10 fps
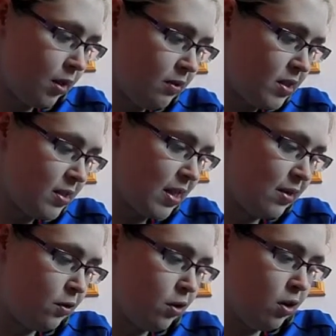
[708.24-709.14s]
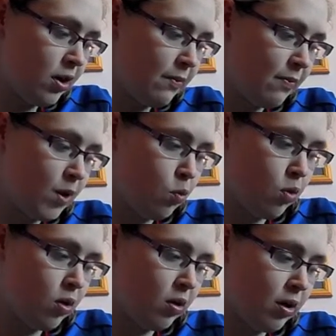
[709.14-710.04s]
And as I said, Doran,
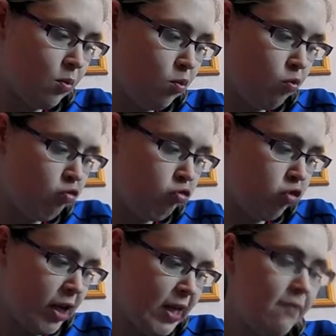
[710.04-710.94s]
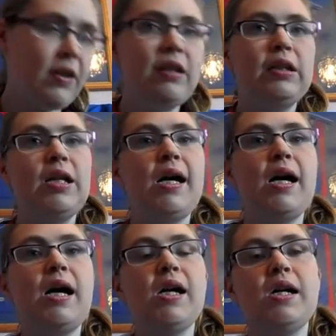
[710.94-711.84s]
Watt, and Raven,
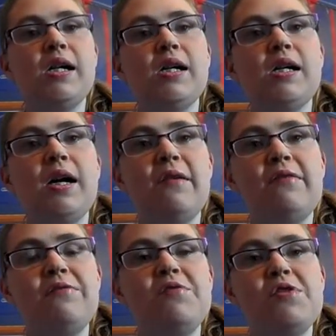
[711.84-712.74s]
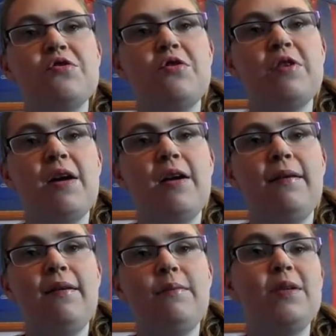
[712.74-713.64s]
I haven't featured yet.
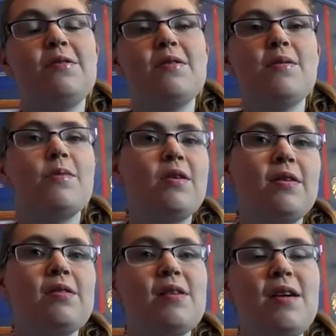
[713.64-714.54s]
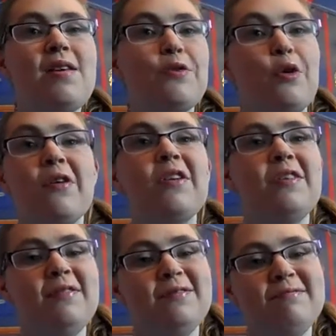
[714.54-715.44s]
I'm a bit disappointed because I like
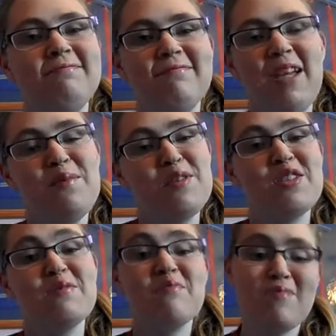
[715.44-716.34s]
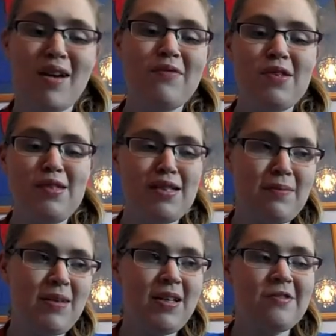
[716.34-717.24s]
Doran. I miss him. I've not
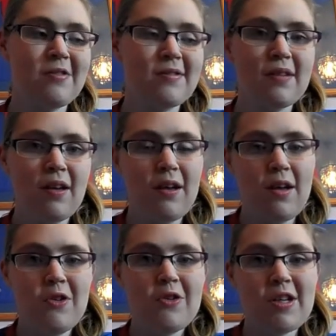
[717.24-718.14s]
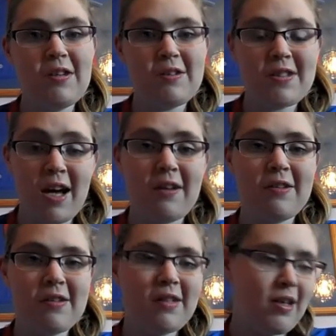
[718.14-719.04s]
seen him in ages, which kind of
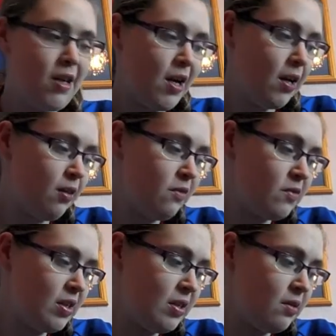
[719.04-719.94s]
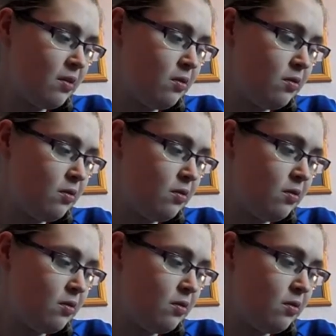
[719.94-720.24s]
sucks. And obviously,